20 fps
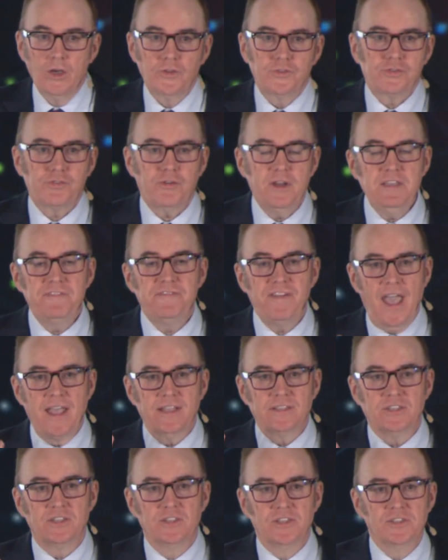Three
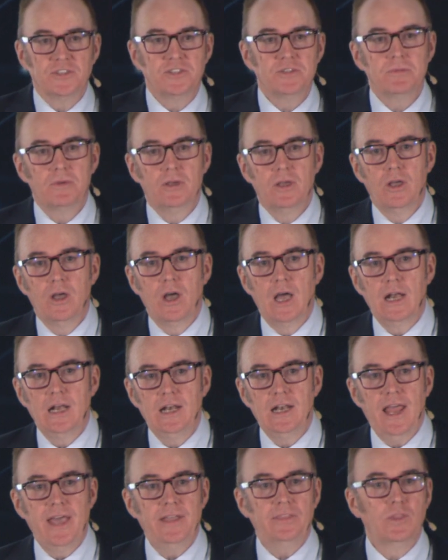factors
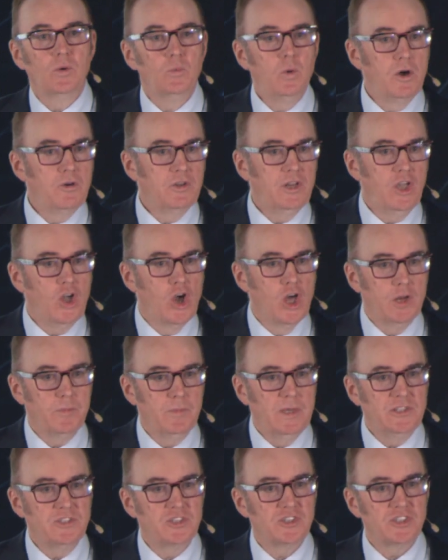led the world economy
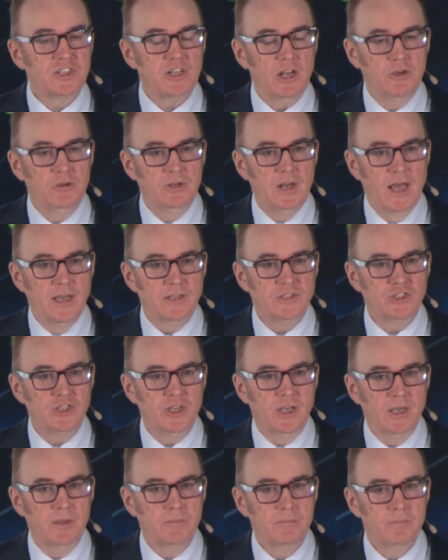to slow last year.